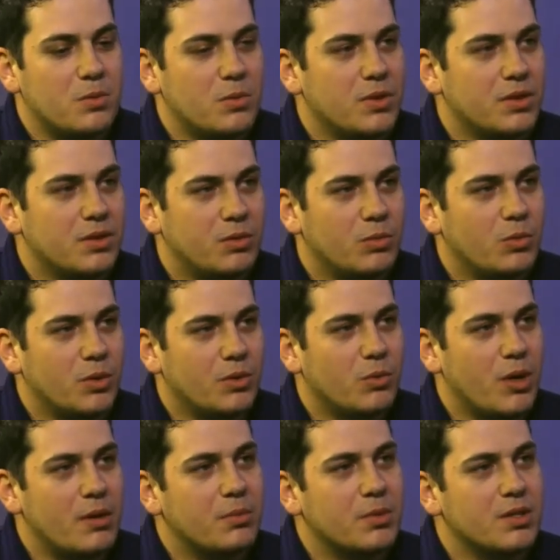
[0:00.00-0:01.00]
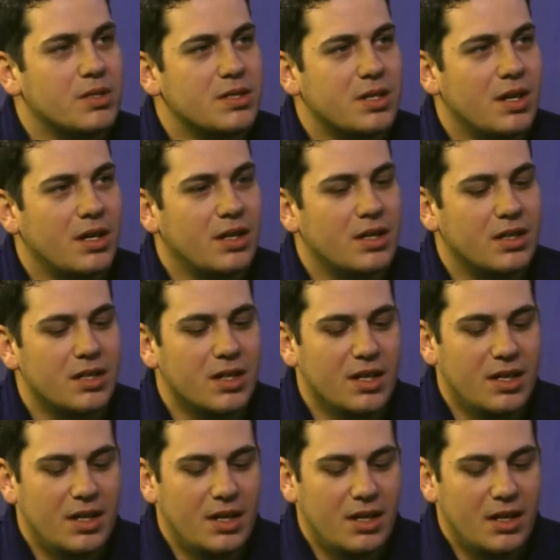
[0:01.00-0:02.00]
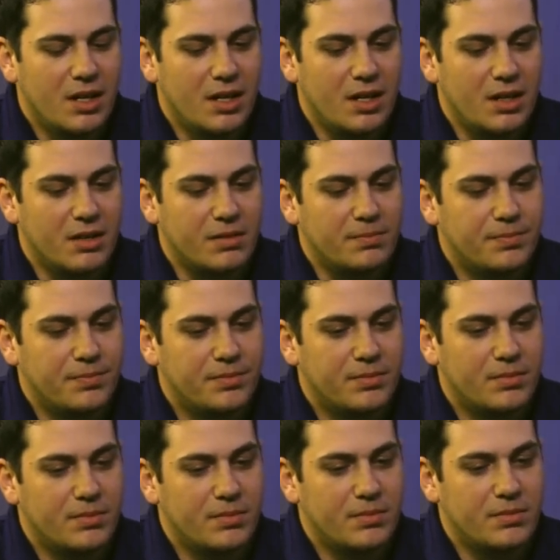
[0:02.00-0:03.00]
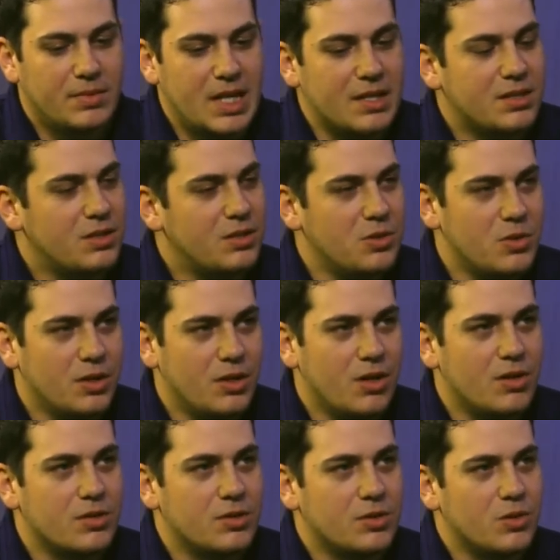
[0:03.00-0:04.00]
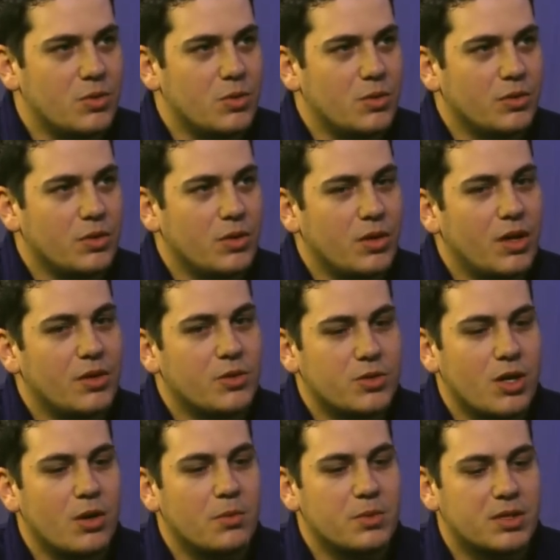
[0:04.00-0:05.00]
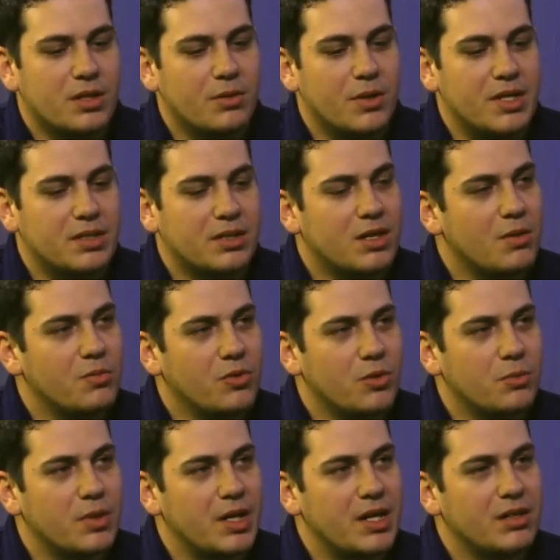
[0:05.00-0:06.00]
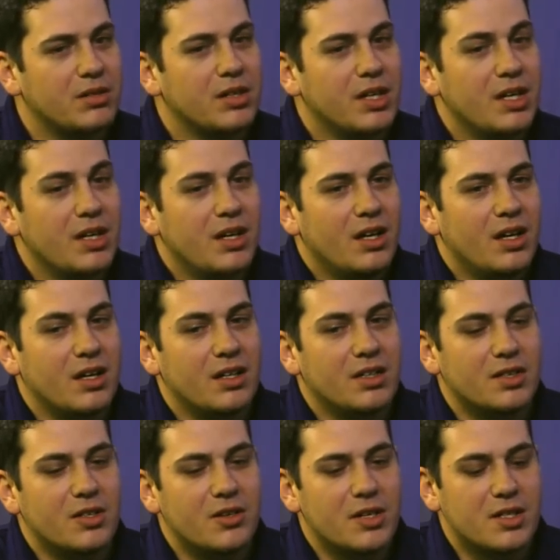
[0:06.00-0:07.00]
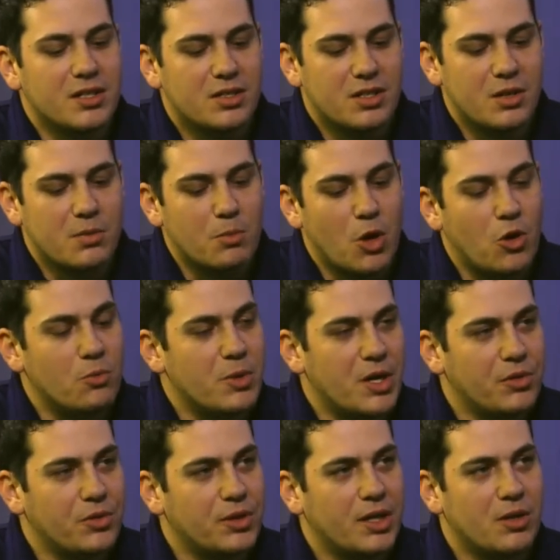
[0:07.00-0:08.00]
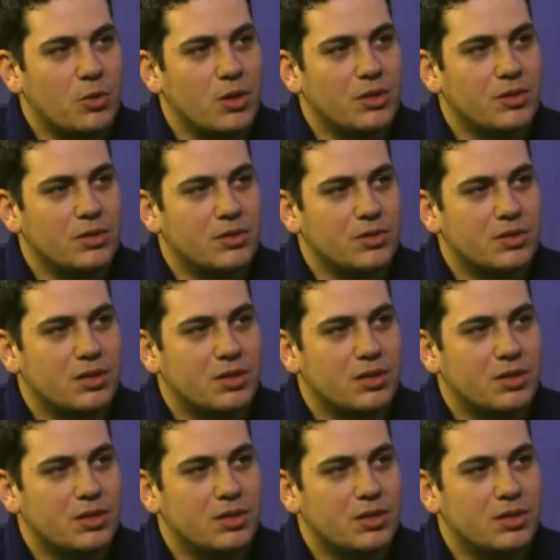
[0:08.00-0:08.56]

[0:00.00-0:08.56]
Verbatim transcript: with, with weapons and uh, deaths do occur. So a lot of those homicide rates come from there. Uh, and there is some home health care workers